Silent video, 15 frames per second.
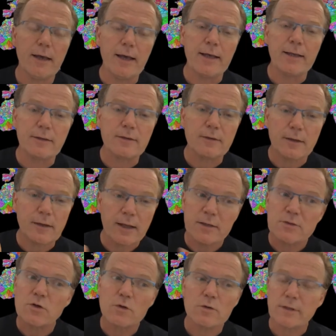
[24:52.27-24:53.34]

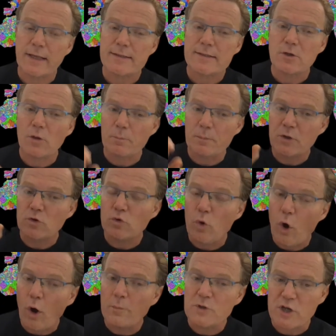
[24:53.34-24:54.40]
And so let's not be
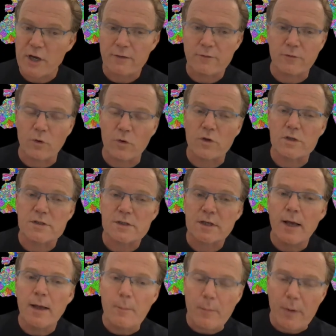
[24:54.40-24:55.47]
too object focused,
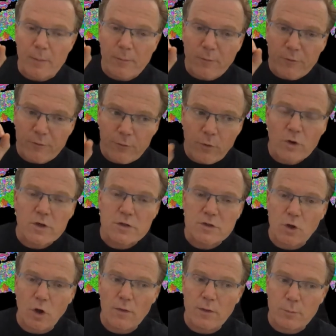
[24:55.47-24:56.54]
but
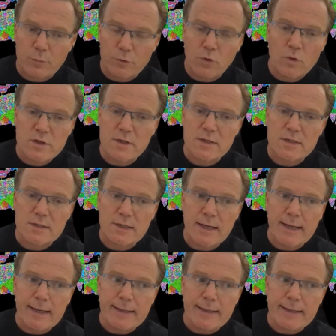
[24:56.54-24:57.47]
focus on the process